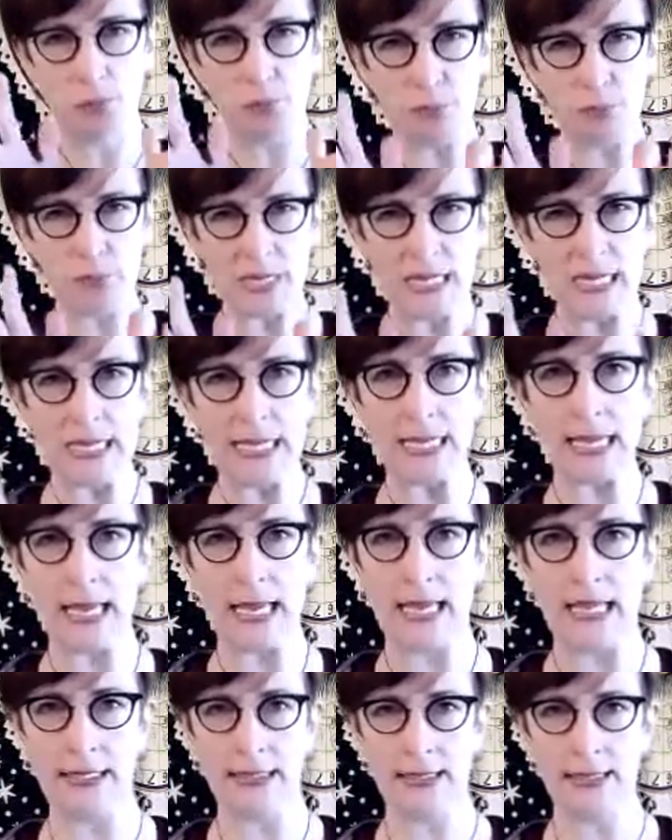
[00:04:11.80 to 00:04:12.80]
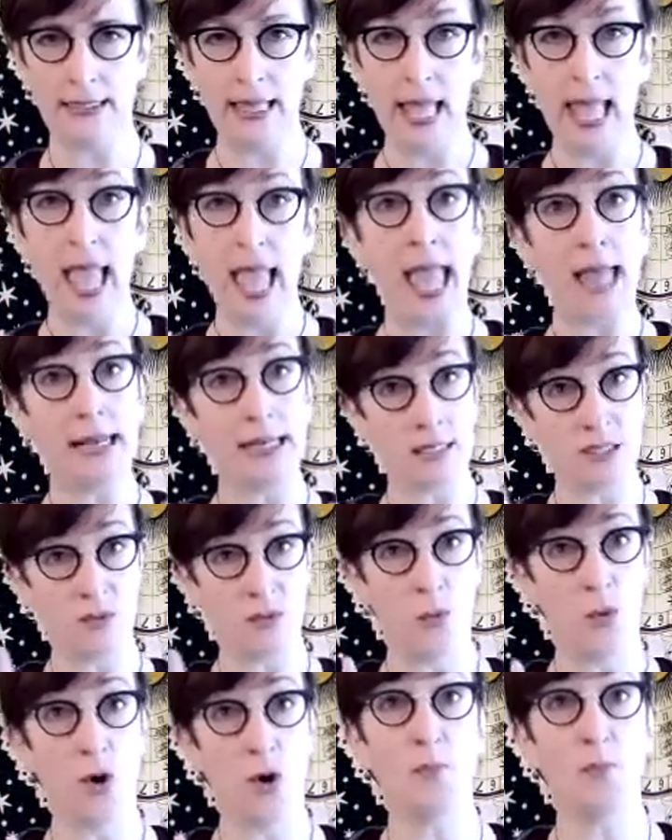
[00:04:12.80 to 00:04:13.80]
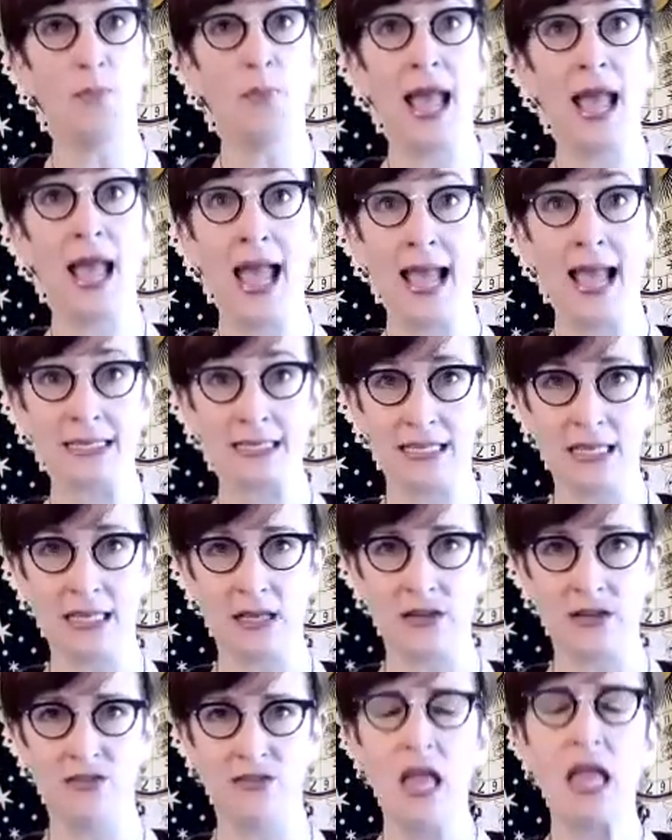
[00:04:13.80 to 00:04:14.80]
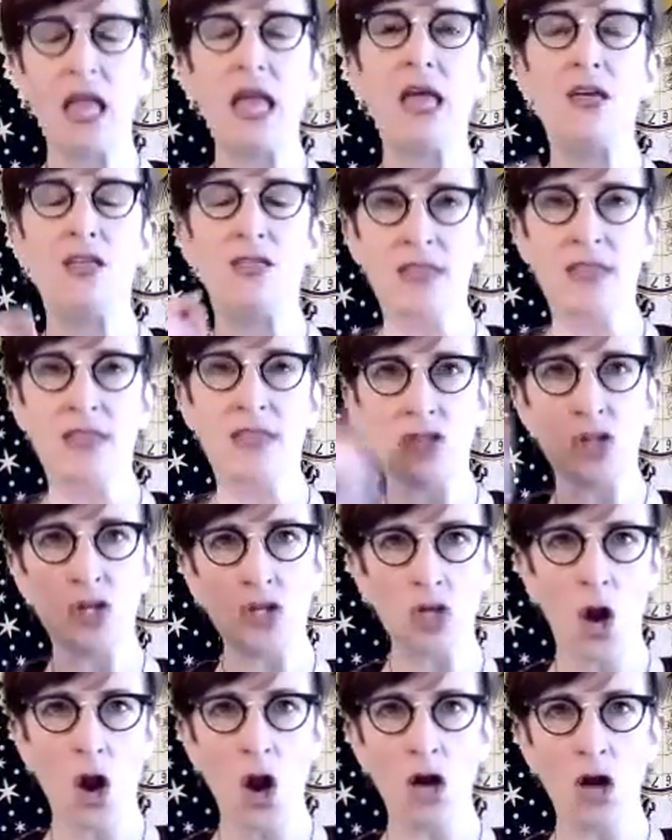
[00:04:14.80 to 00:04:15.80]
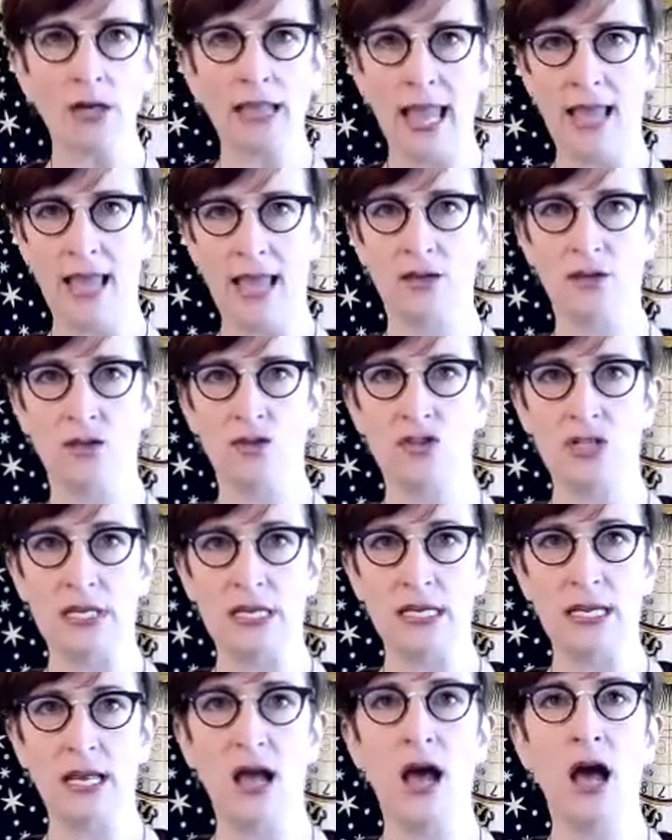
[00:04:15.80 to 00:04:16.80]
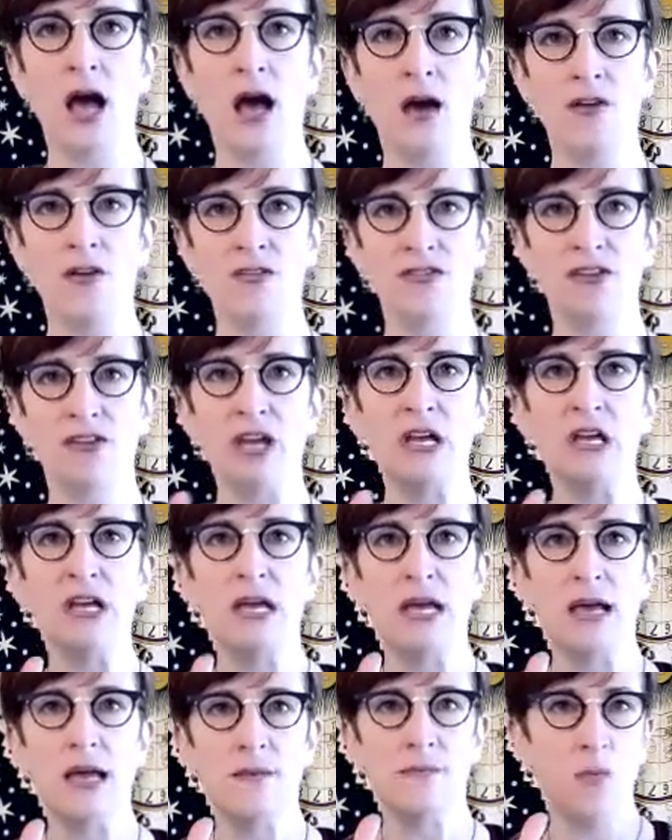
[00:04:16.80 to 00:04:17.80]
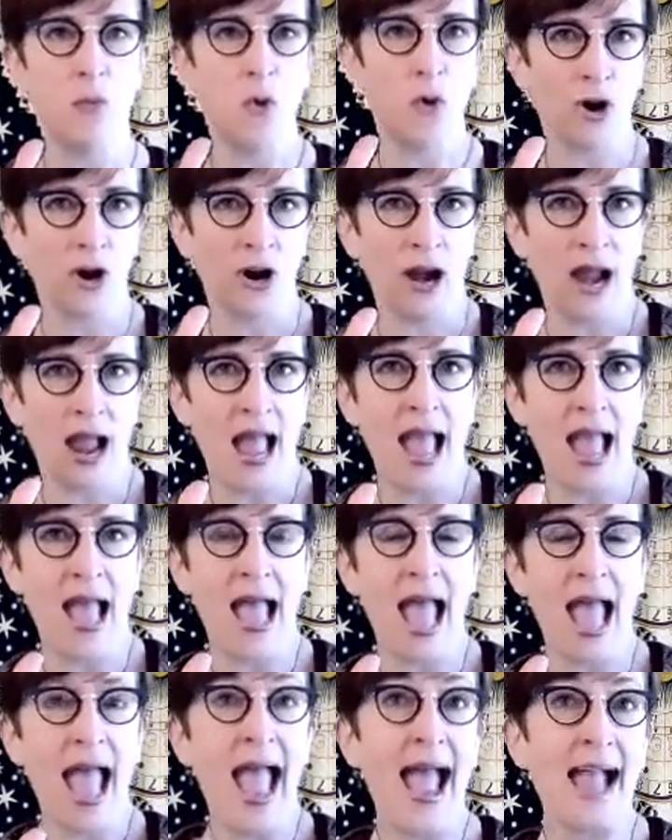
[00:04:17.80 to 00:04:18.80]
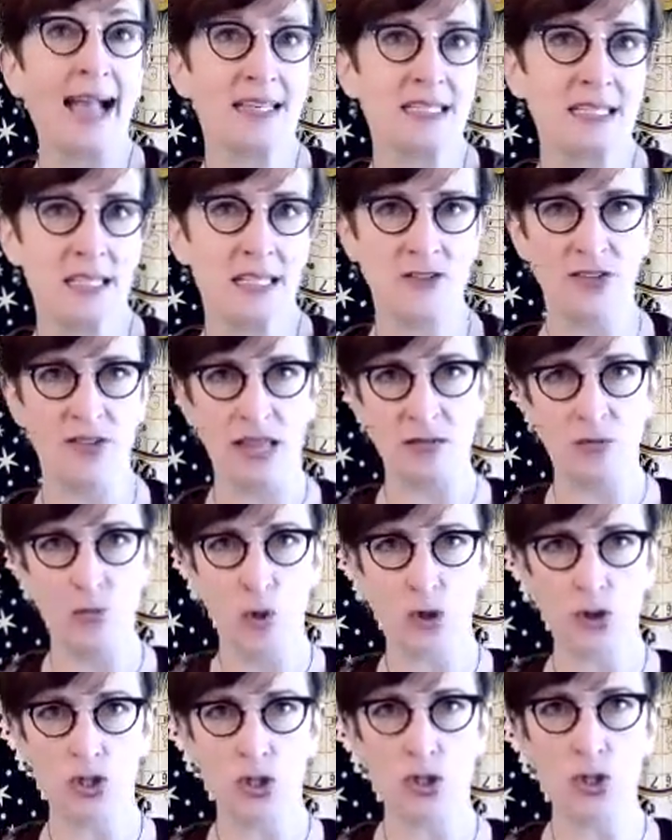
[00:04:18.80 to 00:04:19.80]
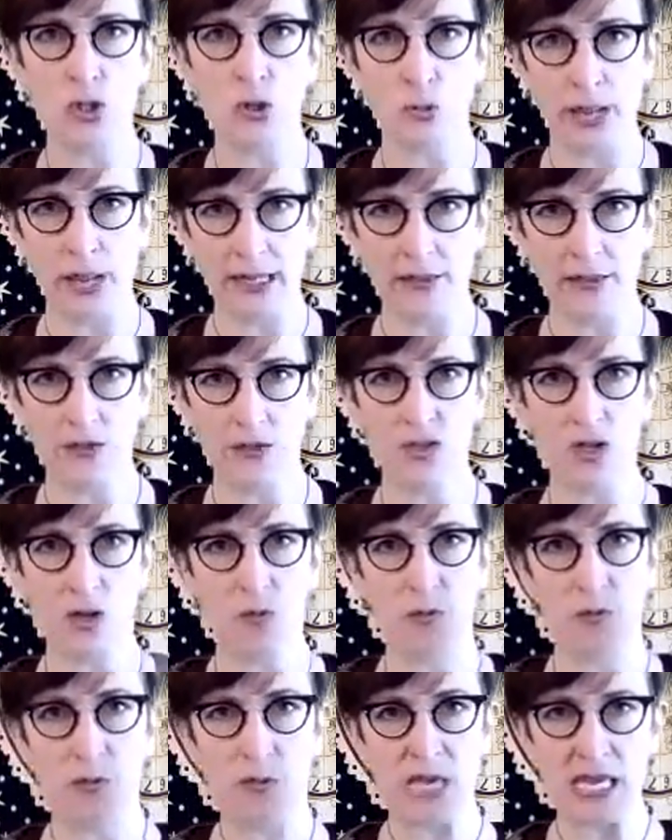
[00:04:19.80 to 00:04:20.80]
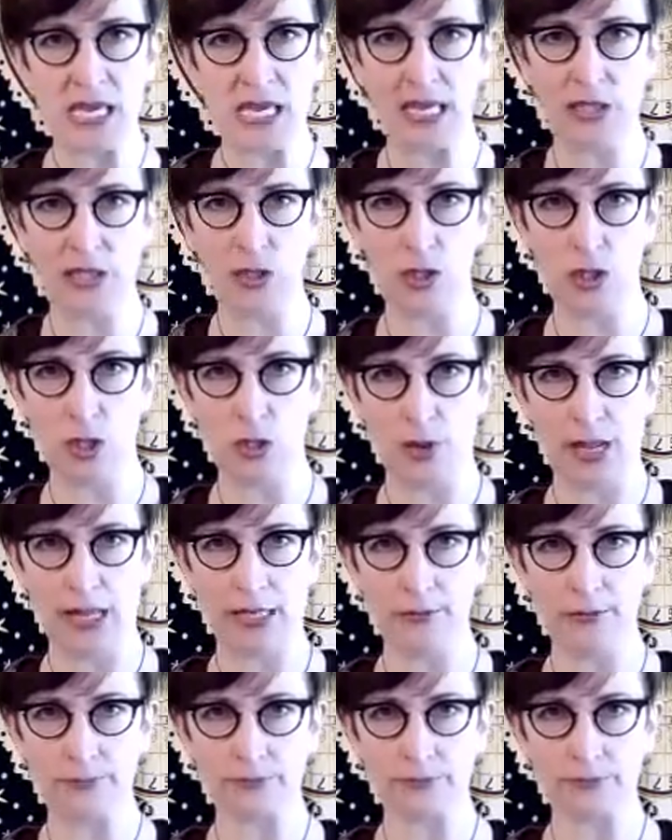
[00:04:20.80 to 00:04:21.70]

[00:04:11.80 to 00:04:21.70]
being, and it's more passive than the yang energy of more active and more doing. So being, doing.